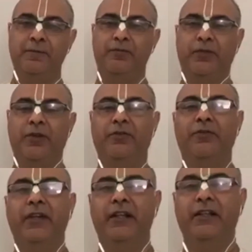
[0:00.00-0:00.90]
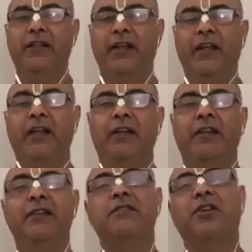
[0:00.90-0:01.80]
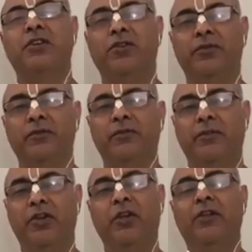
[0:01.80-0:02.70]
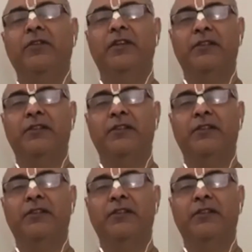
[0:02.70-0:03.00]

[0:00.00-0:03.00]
of wealth, and he is not giving